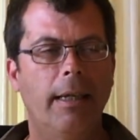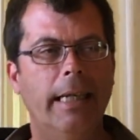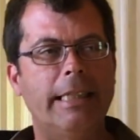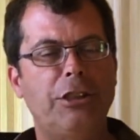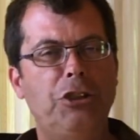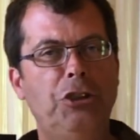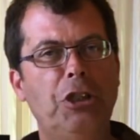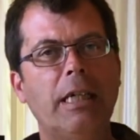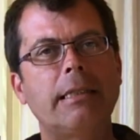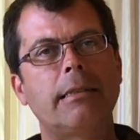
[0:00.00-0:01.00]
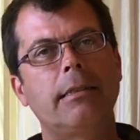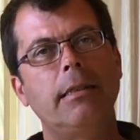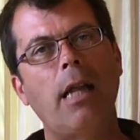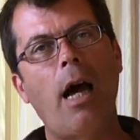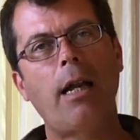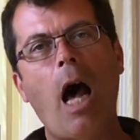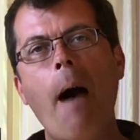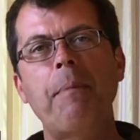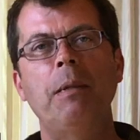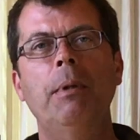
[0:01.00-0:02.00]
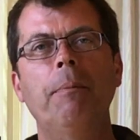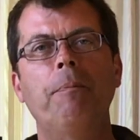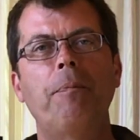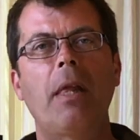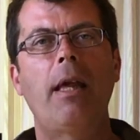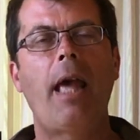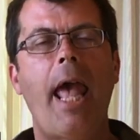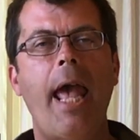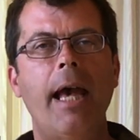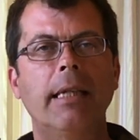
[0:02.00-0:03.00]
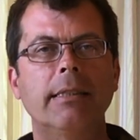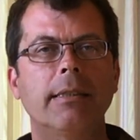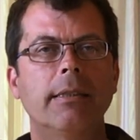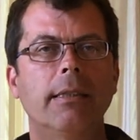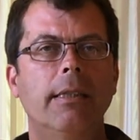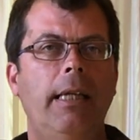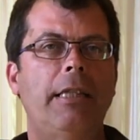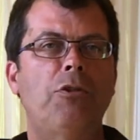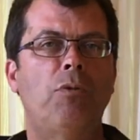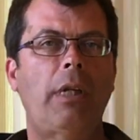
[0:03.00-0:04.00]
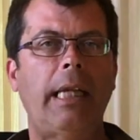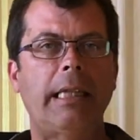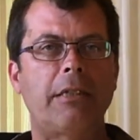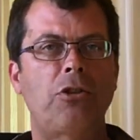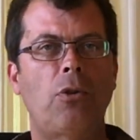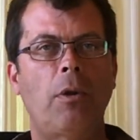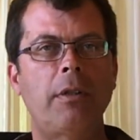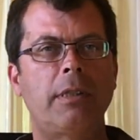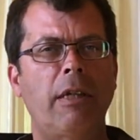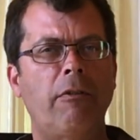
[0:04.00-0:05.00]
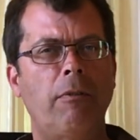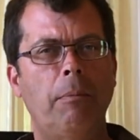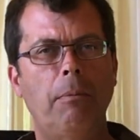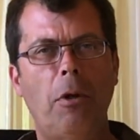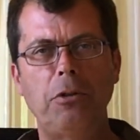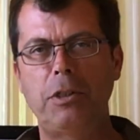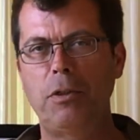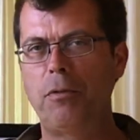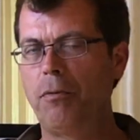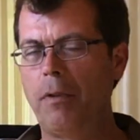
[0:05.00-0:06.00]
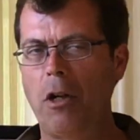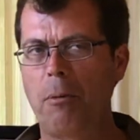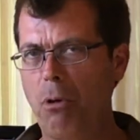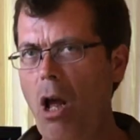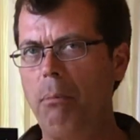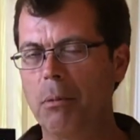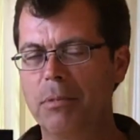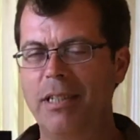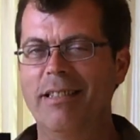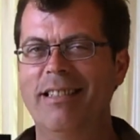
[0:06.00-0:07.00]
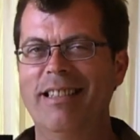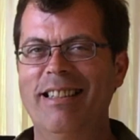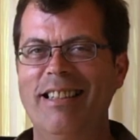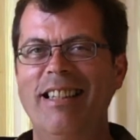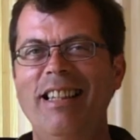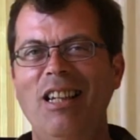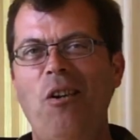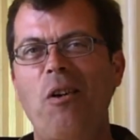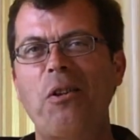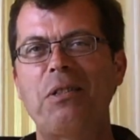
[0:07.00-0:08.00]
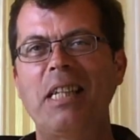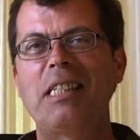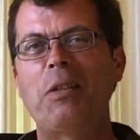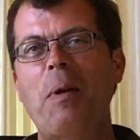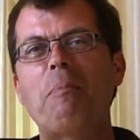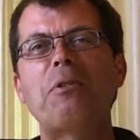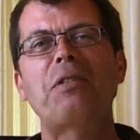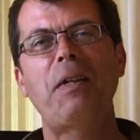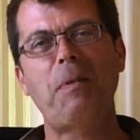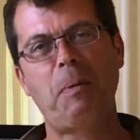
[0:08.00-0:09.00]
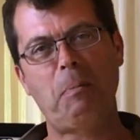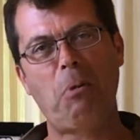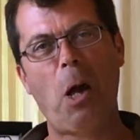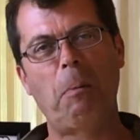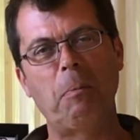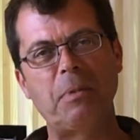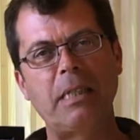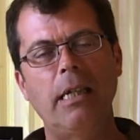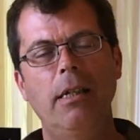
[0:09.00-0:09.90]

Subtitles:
It's just not optimum. And it's really the source of most of our problems, or those things that we perceive to be problems.